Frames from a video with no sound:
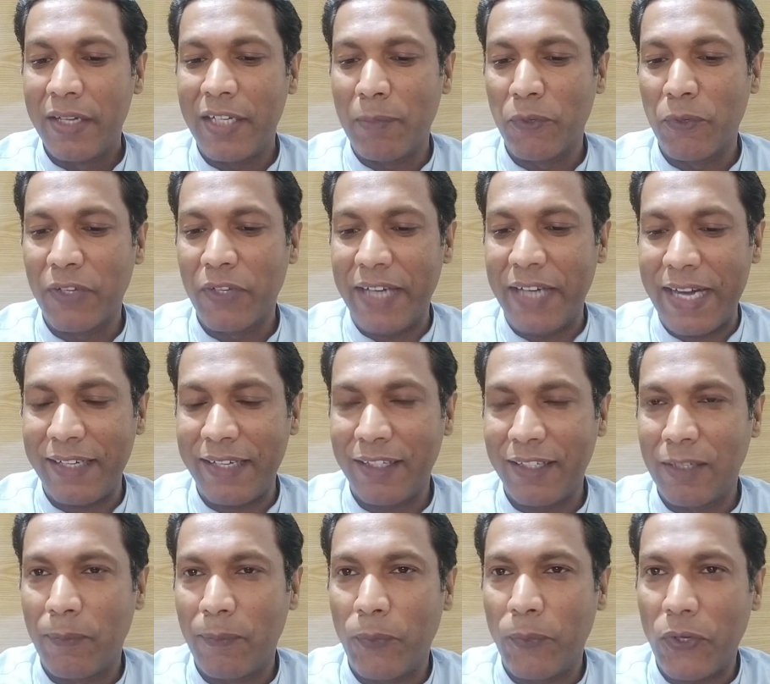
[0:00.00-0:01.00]

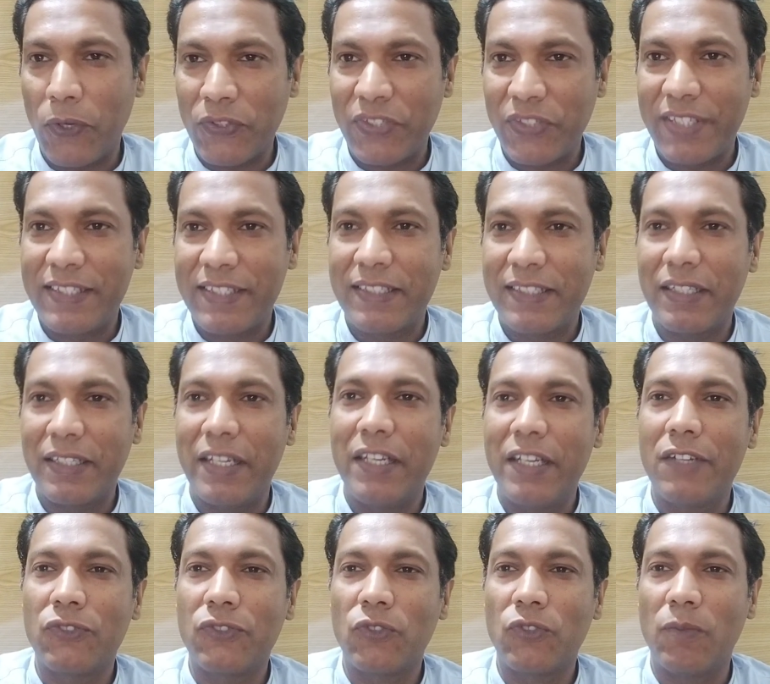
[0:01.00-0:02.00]
democratic process
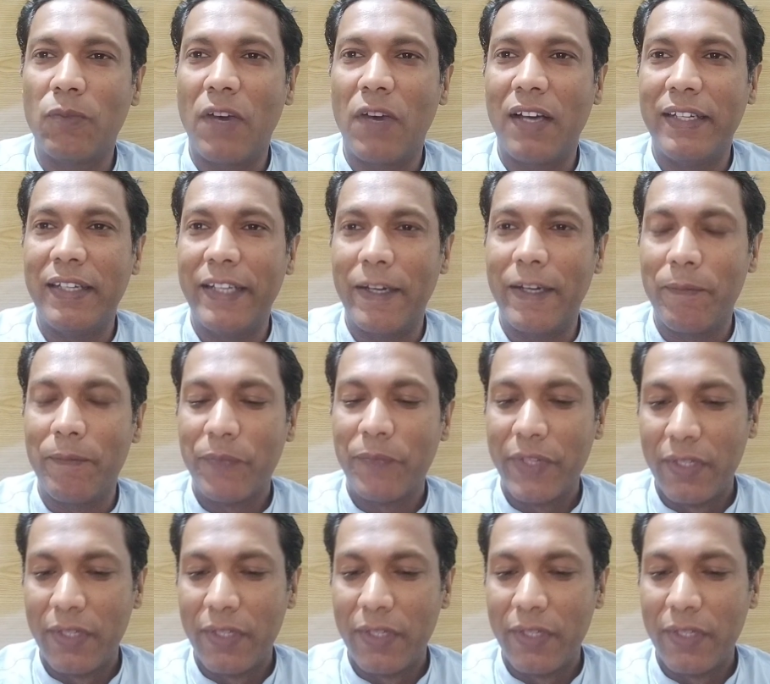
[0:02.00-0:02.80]
in Somalia.